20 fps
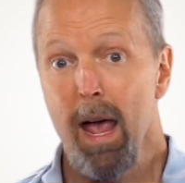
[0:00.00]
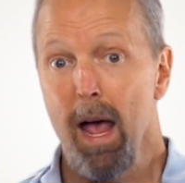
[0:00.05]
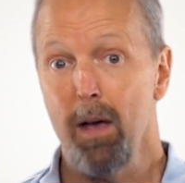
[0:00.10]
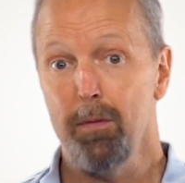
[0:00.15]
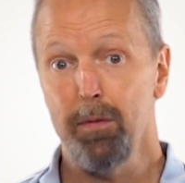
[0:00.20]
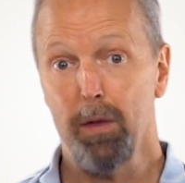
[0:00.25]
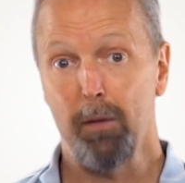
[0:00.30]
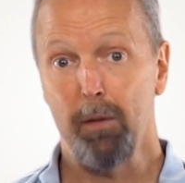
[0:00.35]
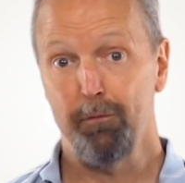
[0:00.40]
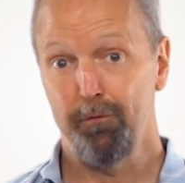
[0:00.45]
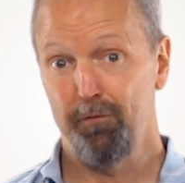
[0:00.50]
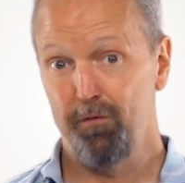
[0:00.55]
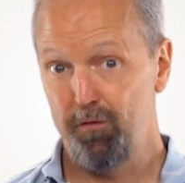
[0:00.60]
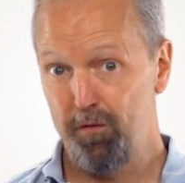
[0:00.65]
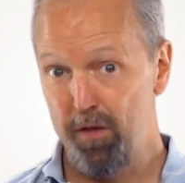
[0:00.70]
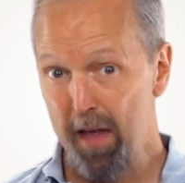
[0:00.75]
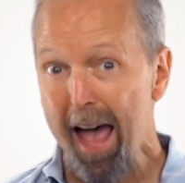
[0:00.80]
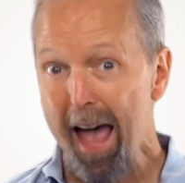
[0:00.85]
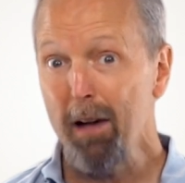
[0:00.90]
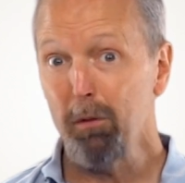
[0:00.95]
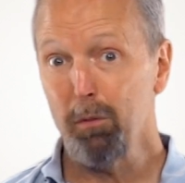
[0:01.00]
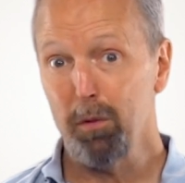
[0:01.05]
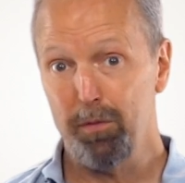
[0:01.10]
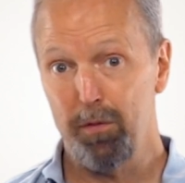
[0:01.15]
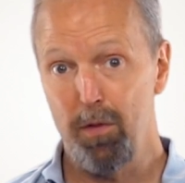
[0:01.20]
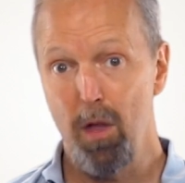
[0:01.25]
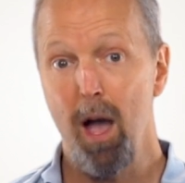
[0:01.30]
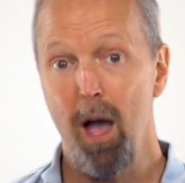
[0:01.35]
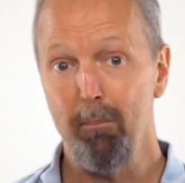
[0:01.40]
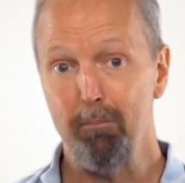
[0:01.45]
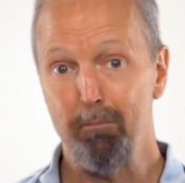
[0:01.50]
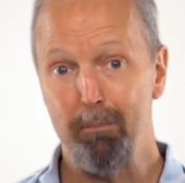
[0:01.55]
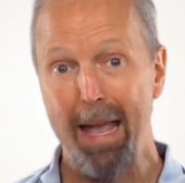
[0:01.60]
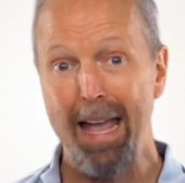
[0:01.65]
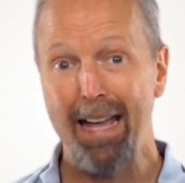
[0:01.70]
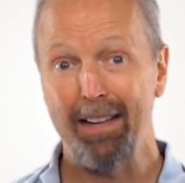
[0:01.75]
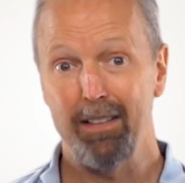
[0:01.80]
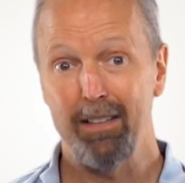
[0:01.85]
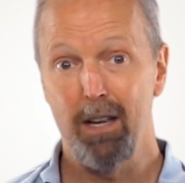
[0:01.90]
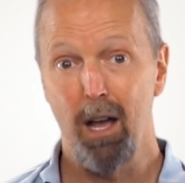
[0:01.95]
As if that was not
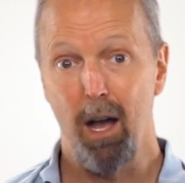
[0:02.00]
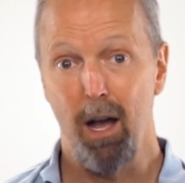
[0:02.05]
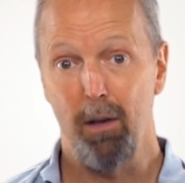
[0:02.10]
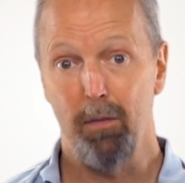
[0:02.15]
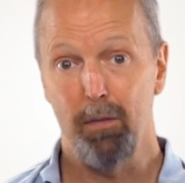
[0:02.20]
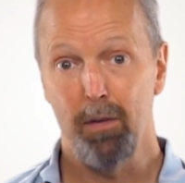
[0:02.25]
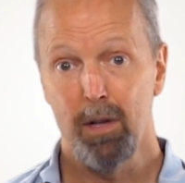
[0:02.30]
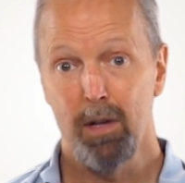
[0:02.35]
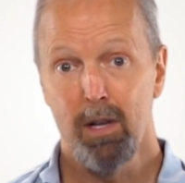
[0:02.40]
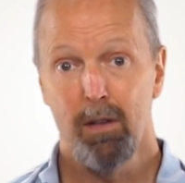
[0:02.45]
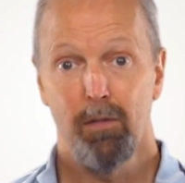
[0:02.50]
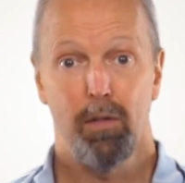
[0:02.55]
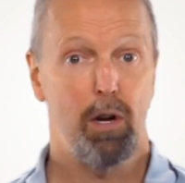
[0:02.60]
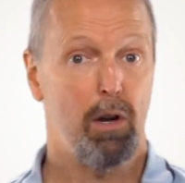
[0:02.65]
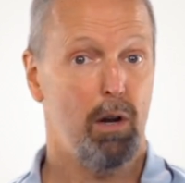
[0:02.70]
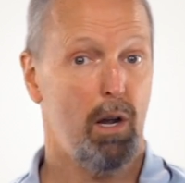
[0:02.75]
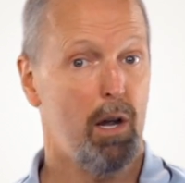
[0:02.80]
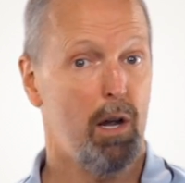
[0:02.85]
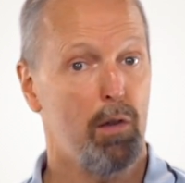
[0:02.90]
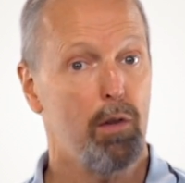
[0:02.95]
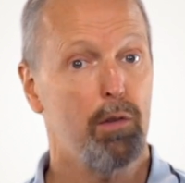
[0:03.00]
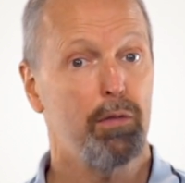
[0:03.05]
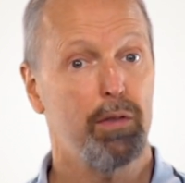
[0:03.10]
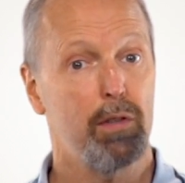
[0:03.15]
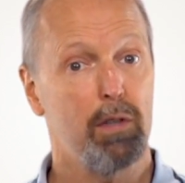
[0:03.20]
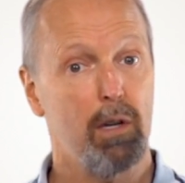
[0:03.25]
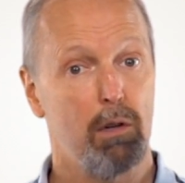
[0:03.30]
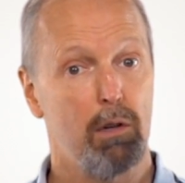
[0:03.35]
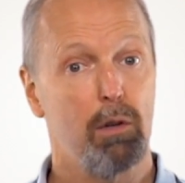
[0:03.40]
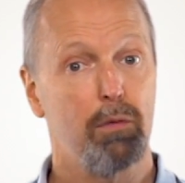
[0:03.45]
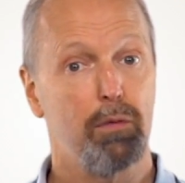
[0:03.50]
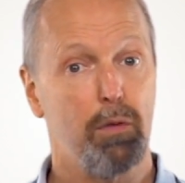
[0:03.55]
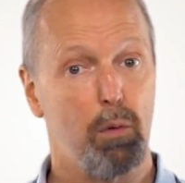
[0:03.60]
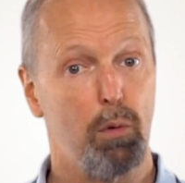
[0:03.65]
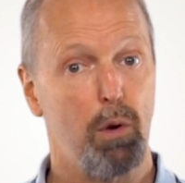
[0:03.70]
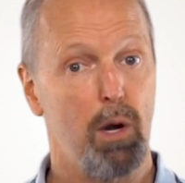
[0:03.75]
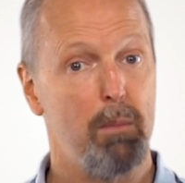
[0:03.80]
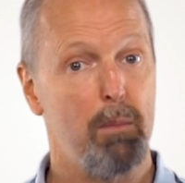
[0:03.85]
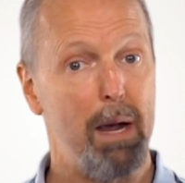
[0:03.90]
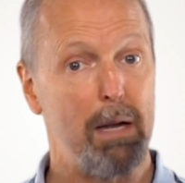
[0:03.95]
bad enough, there are other scenarios to
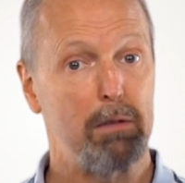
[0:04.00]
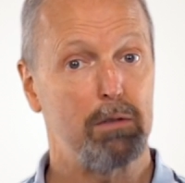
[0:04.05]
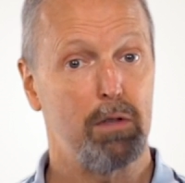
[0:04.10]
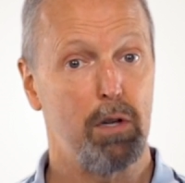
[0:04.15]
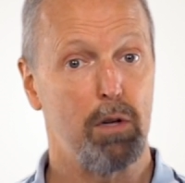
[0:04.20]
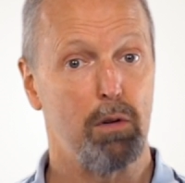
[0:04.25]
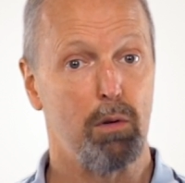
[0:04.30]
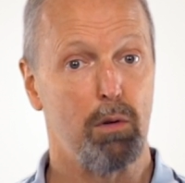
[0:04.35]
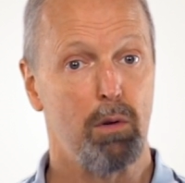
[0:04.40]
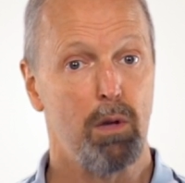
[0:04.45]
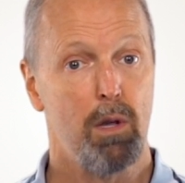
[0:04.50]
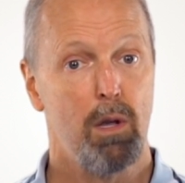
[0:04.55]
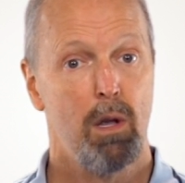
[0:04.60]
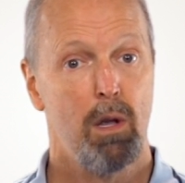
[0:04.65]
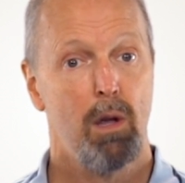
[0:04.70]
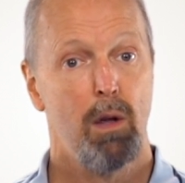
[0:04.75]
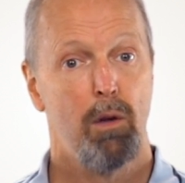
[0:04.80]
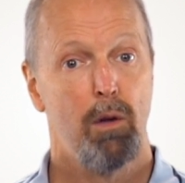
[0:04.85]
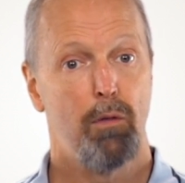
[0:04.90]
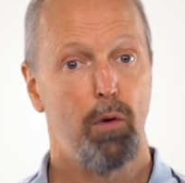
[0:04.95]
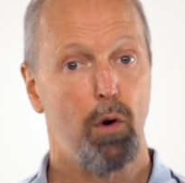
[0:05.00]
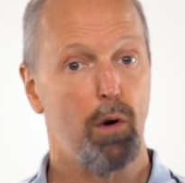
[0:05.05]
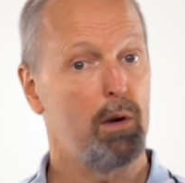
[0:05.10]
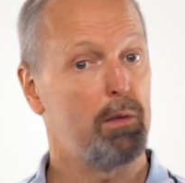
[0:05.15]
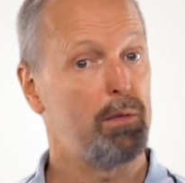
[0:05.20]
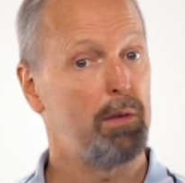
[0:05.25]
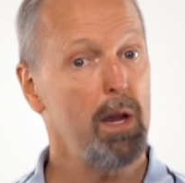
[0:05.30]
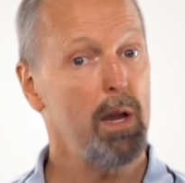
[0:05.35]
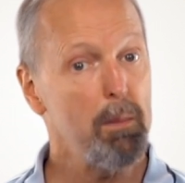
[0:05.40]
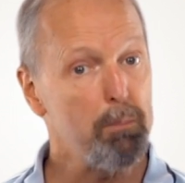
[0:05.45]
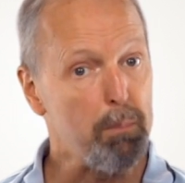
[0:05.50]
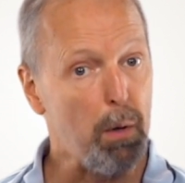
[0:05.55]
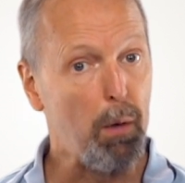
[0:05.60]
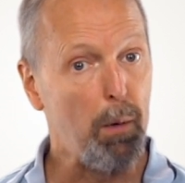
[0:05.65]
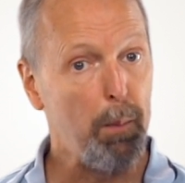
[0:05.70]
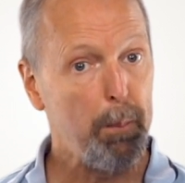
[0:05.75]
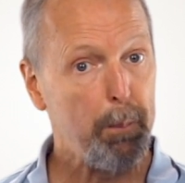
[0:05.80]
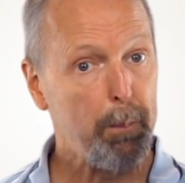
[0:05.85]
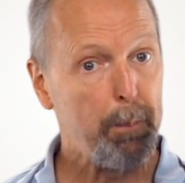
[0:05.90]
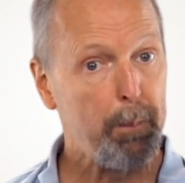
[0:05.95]
worry about too. For
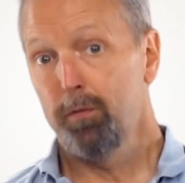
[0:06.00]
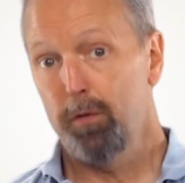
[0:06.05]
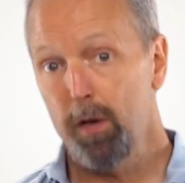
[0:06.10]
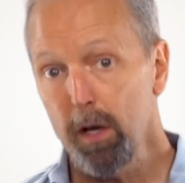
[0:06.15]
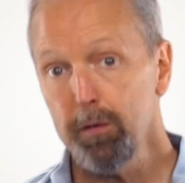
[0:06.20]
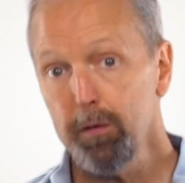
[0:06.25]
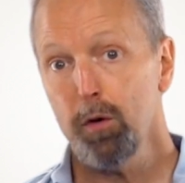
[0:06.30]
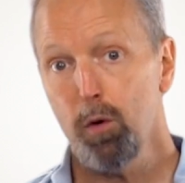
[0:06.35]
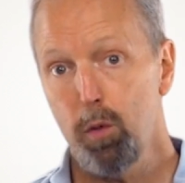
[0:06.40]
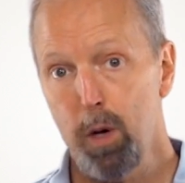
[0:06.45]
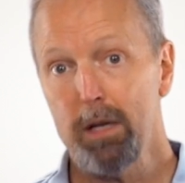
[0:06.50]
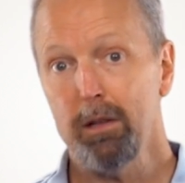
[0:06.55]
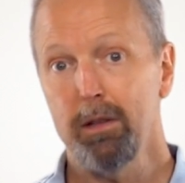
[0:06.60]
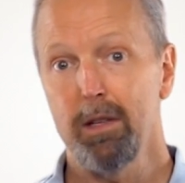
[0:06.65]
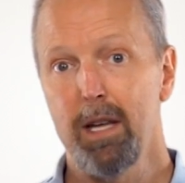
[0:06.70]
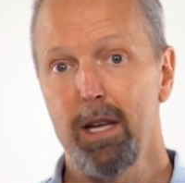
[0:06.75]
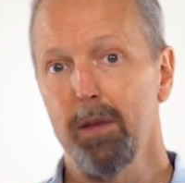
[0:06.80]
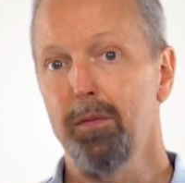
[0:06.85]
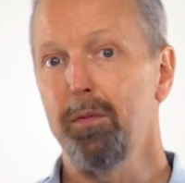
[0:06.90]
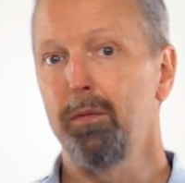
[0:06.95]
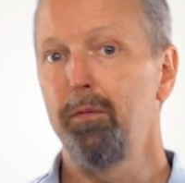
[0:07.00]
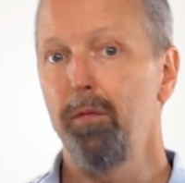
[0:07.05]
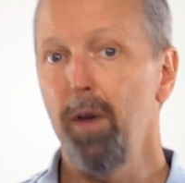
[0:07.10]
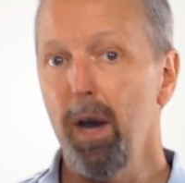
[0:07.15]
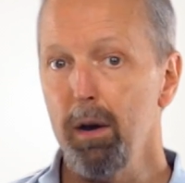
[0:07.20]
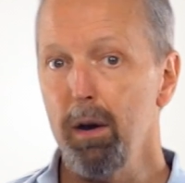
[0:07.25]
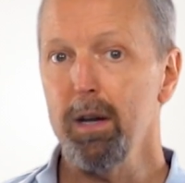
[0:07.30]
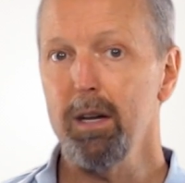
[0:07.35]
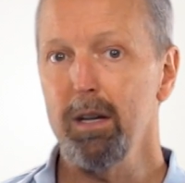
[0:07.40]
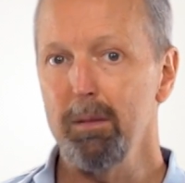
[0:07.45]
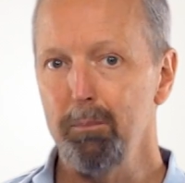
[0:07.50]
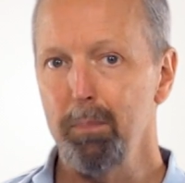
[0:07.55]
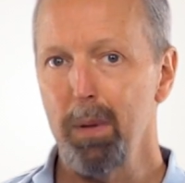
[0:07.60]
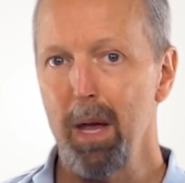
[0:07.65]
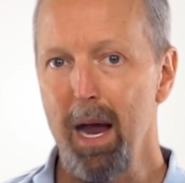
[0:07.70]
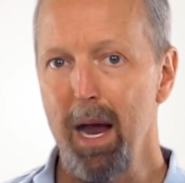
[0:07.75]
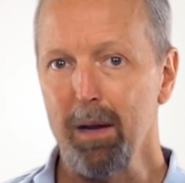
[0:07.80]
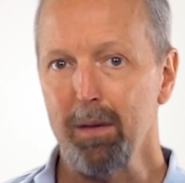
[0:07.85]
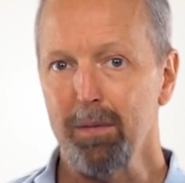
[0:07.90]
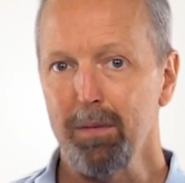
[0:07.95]
example, this quickly gets very
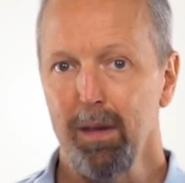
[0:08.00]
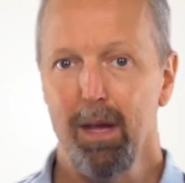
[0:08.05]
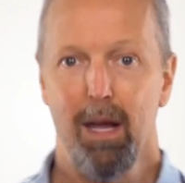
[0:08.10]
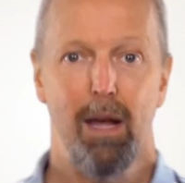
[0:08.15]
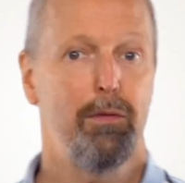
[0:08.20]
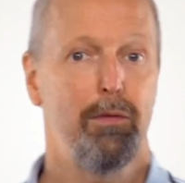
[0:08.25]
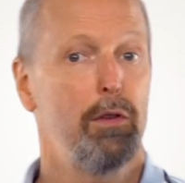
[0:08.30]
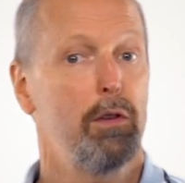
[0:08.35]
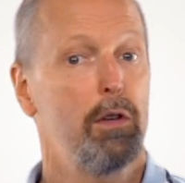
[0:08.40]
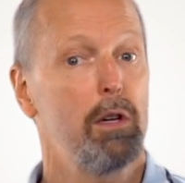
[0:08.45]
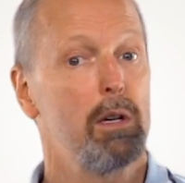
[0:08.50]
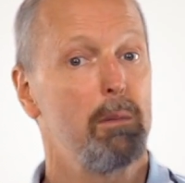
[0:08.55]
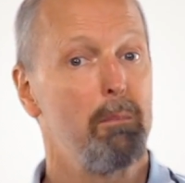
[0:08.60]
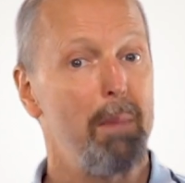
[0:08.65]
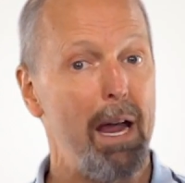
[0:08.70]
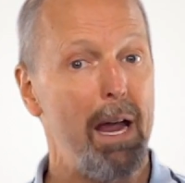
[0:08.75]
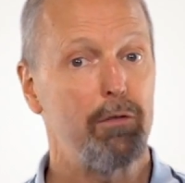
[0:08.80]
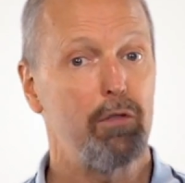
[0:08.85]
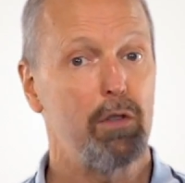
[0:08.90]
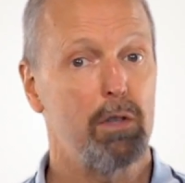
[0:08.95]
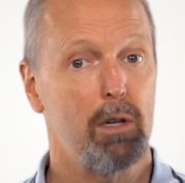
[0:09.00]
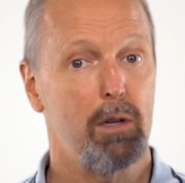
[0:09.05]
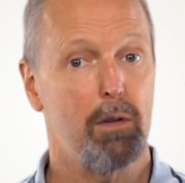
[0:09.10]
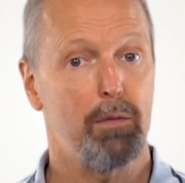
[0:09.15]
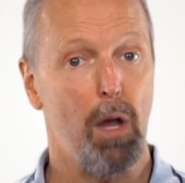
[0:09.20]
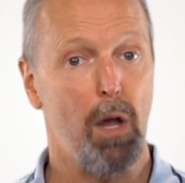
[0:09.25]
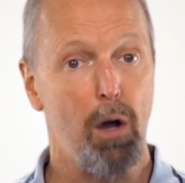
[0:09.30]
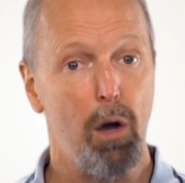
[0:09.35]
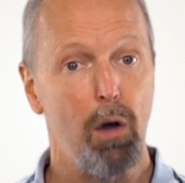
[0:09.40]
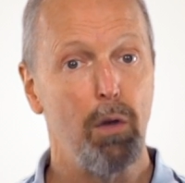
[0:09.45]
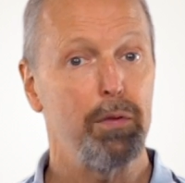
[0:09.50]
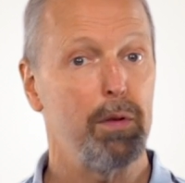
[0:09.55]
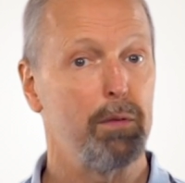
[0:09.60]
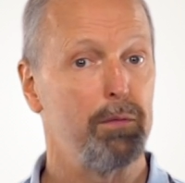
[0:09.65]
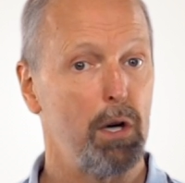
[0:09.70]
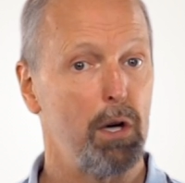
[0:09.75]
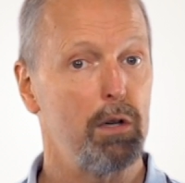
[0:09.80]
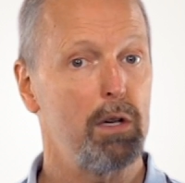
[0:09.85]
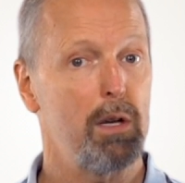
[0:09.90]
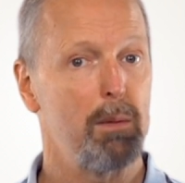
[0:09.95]
complex. As you can imagine, it is also
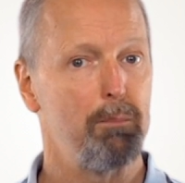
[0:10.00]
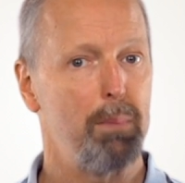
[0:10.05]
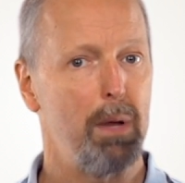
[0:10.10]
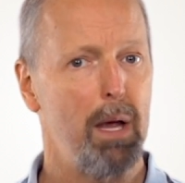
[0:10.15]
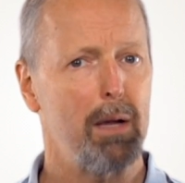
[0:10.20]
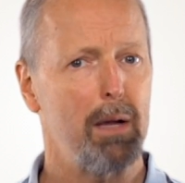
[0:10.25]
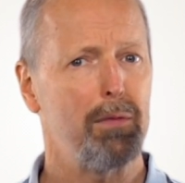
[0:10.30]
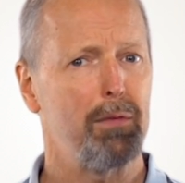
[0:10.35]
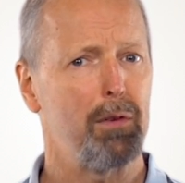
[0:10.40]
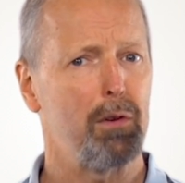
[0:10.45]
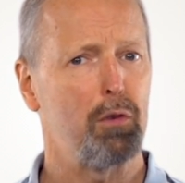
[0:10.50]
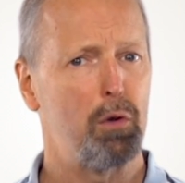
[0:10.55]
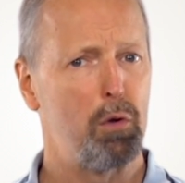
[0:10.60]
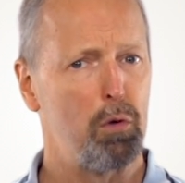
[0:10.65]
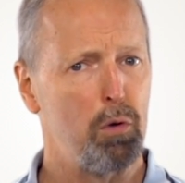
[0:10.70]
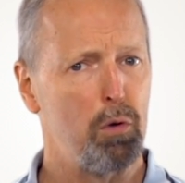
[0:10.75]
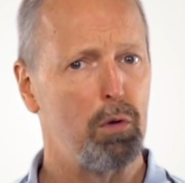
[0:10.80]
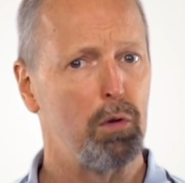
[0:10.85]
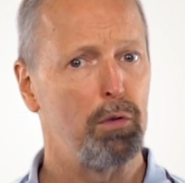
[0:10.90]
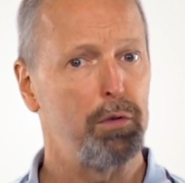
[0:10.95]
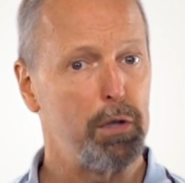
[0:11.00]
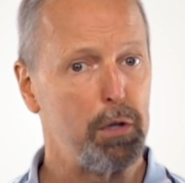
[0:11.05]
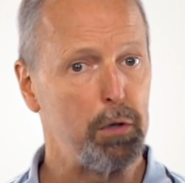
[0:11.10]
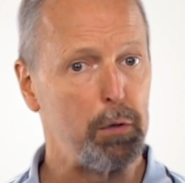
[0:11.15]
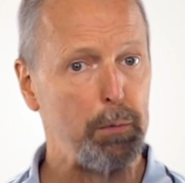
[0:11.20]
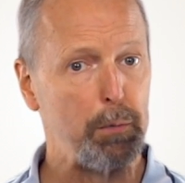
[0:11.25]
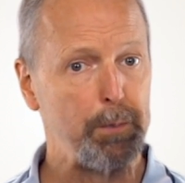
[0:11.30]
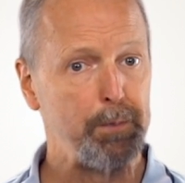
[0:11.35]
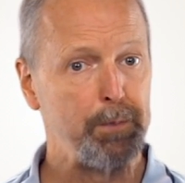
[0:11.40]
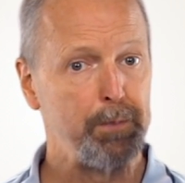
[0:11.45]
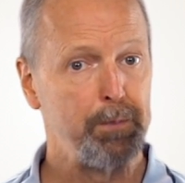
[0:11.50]
very complex for Google too.